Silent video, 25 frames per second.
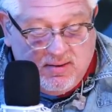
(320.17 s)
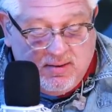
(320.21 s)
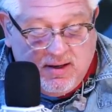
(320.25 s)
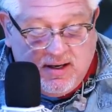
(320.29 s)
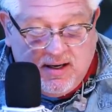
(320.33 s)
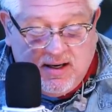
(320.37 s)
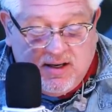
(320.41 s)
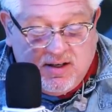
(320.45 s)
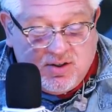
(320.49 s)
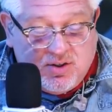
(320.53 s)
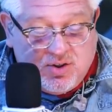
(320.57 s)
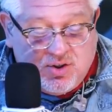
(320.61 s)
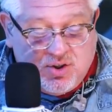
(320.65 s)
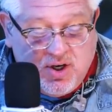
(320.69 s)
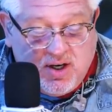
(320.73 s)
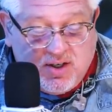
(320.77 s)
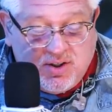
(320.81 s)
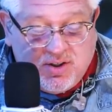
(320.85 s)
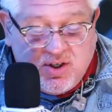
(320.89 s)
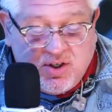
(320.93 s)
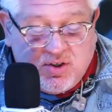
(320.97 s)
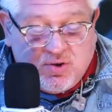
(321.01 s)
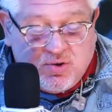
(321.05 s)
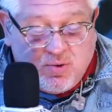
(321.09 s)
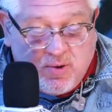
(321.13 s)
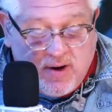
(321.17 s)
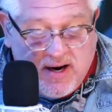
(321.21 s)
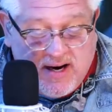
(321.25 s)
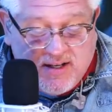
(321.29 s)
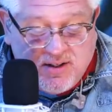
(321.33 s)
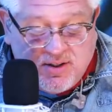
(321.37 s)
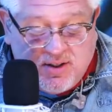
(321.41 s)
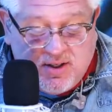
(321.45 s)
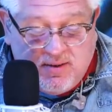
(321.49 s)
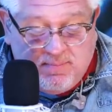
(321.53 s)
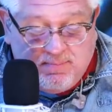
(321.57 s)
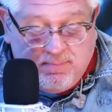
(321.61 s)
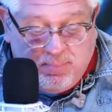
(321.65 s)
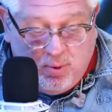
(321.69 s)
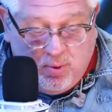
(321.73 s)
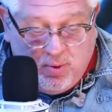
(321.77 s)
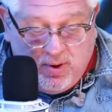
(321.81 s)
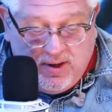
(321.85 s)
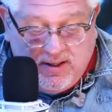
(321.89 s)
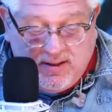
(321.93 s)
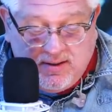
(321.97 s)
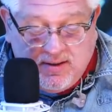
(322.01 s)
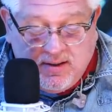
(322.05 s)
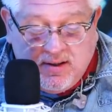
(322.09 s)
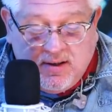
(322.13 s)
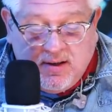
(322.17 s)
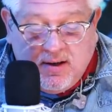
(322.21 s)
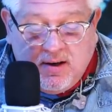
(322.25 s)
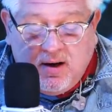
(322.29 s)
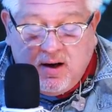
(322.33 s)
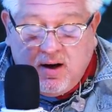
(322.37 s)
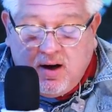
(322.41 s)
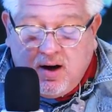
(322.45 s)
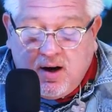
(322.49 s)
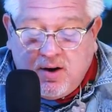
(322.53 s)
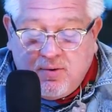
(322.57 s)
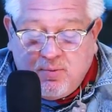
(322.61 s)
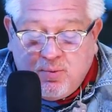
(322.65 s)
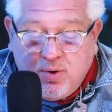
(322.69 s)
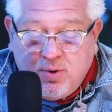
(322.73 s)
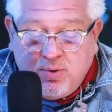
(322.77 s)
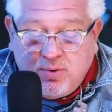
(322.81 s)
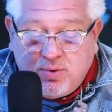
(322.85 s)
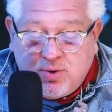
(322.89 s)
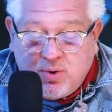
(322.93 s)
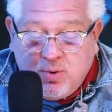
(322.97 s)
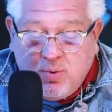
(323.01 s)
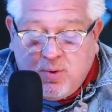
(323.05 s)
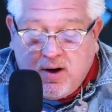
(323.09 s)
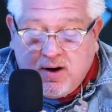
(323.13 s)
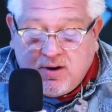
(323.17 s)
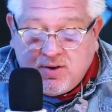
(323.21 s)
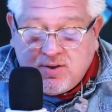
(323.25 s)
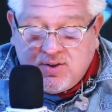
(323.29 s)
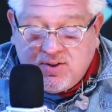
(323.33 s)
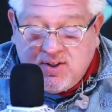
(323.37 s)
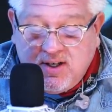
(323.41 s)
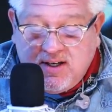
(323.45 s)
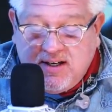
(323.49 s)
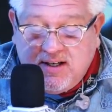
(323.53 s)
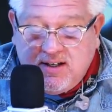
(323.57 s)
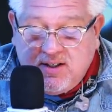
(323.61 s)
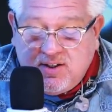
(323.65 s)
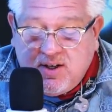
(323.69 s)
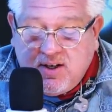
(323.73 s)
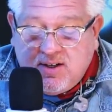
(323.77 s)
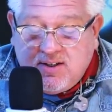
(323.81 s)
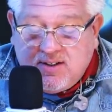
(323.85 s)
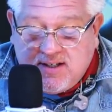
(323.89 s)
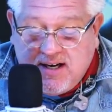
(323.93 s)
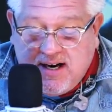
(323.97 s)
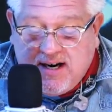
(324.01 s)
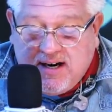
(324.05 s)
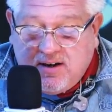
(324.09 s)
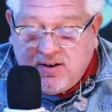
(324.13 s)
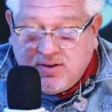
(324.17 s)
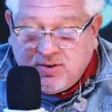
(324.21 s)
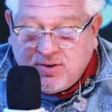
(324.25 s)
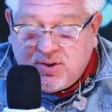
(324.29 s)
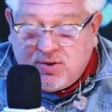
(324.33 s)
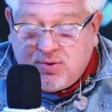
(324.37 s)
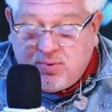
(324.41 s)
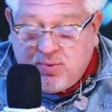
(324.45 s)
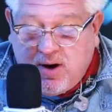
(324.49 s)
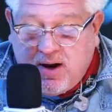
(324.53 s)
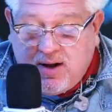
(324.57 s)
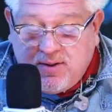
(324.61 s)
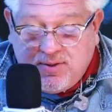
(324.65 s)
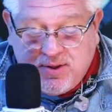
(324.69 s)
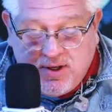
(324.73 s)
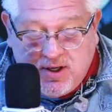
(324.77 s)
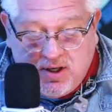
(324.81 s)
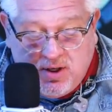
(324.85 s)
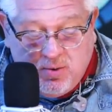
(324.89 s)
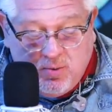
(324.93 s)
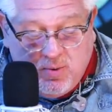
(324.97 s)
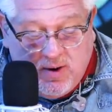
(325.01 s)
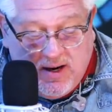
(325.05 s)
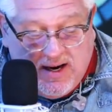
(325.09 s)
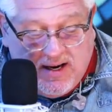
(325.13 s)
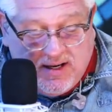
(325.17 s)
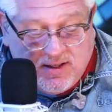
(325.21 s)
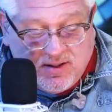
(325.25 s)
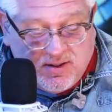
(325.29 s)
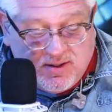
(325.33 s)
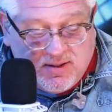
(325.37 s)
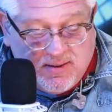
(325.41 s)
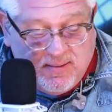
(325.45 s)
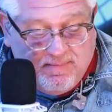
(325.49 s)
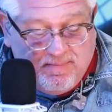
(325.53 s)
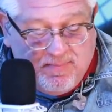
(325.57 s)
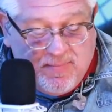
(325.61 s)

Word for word: it is just a transit point en route to our cities and towns throughout the U.S.